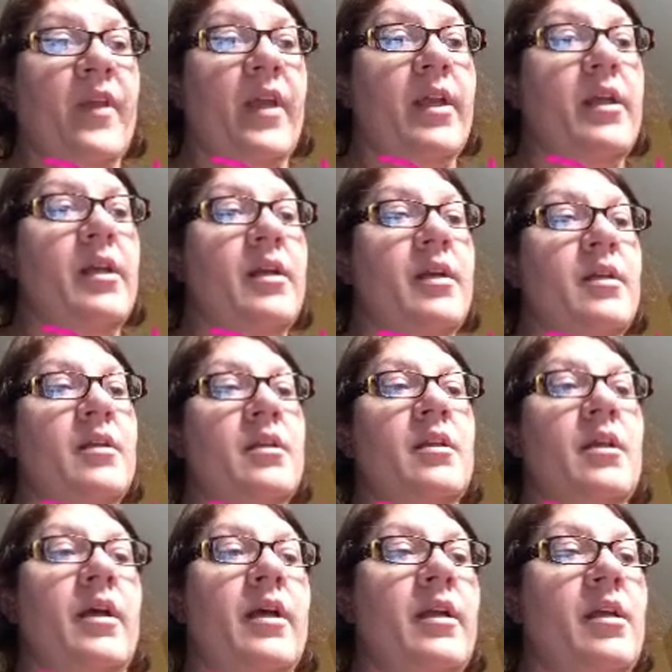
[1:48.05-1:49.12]

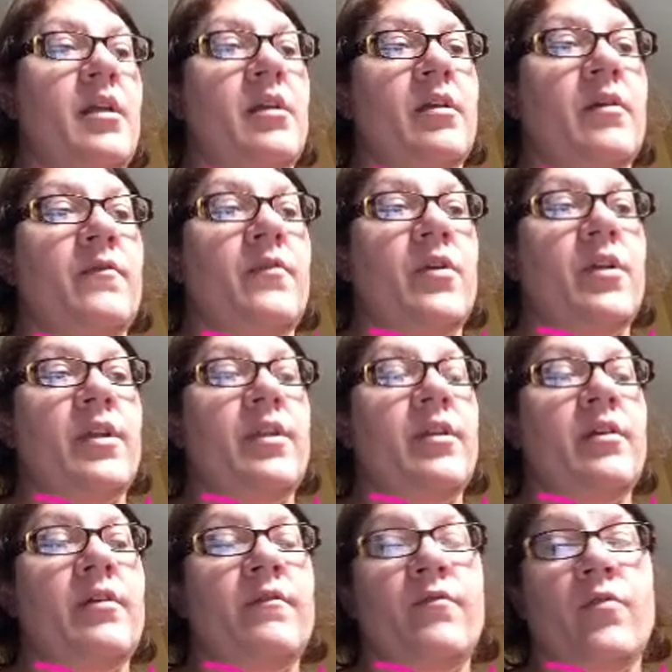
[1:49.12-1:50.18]
And I converted
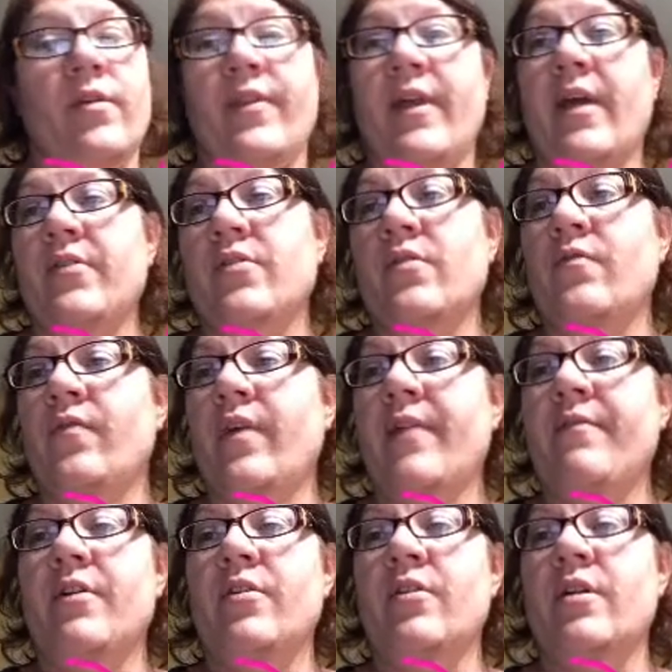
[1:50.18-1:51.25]
the
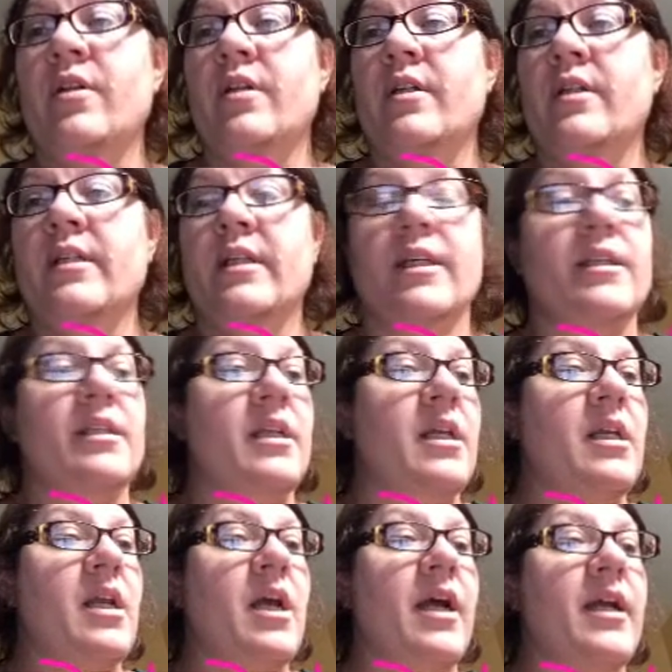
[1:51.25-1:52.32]

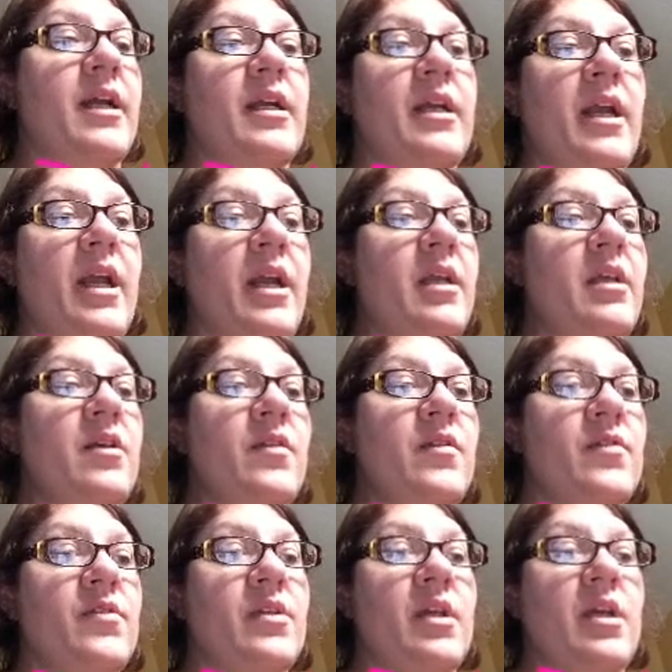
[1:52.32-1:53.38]

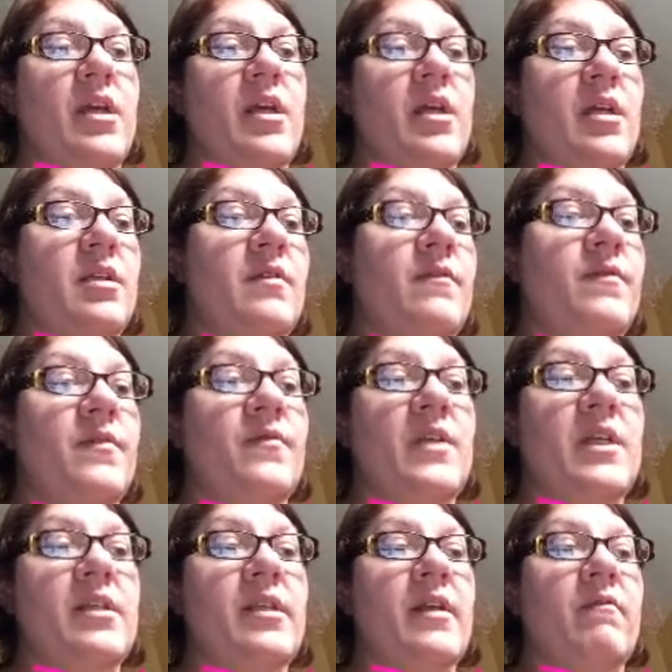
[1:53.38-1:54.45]
4,569/80ths to
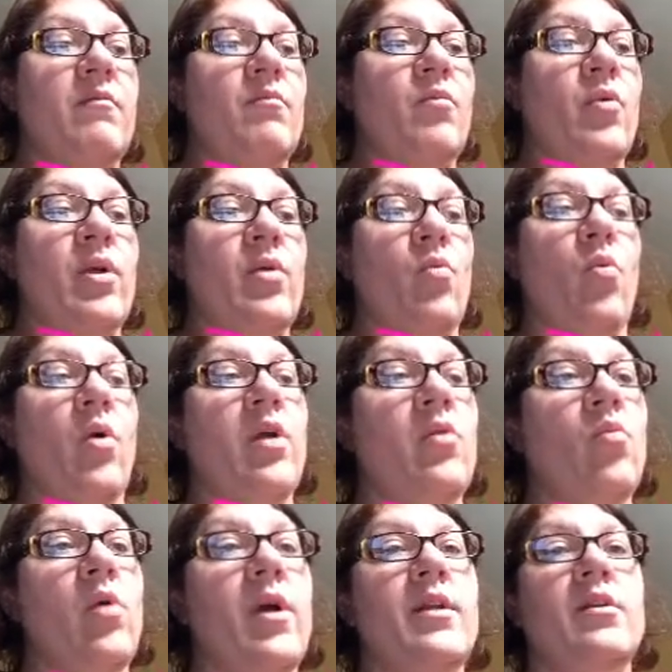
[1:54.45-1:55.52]

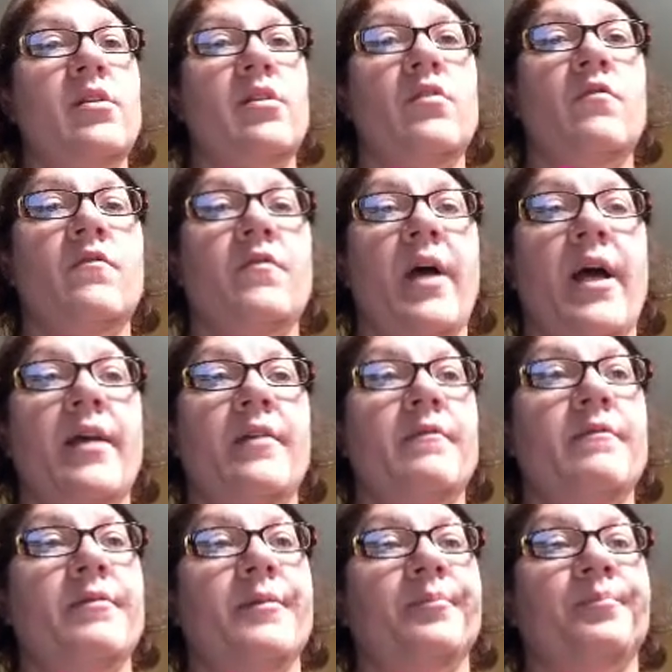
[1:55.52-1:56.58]
57.1125.
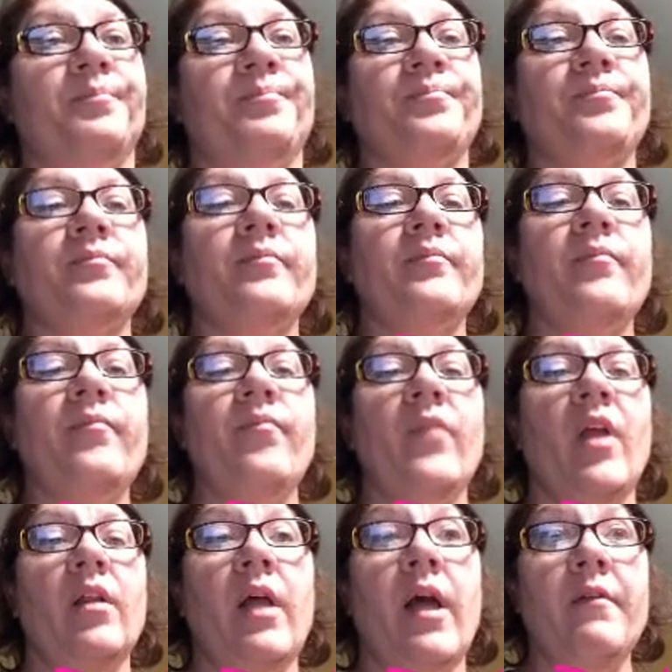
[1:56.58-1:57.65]

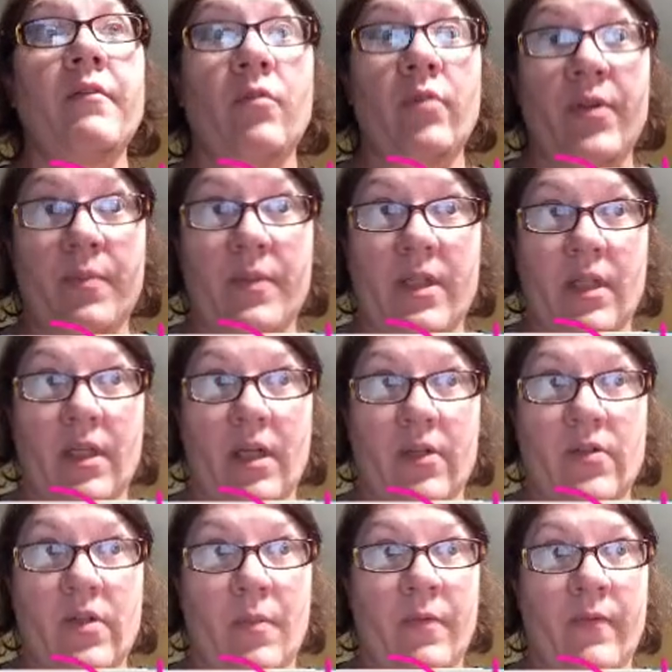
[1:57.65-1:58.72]
A lot of arithmetic
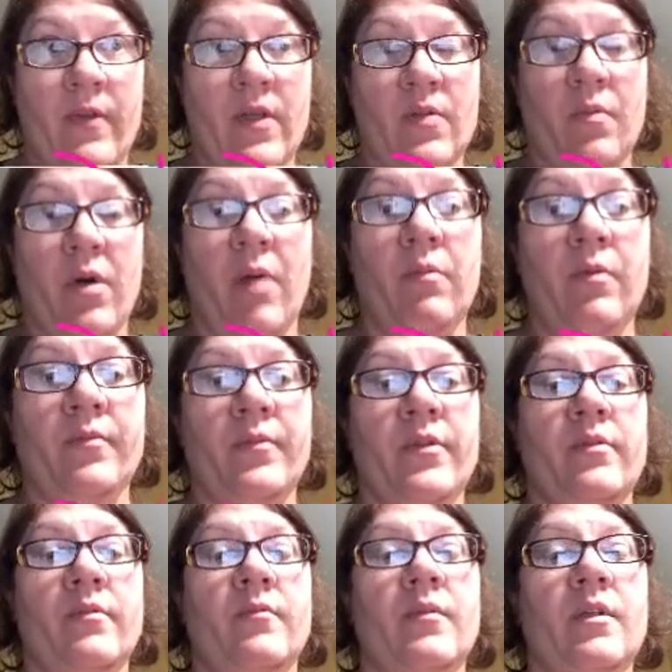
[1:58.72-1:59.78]
on some of these
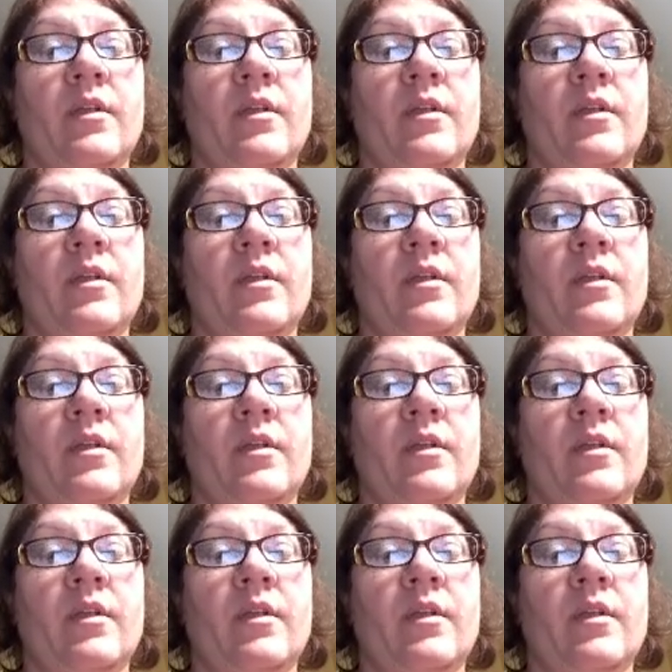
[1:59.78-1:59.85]
problems.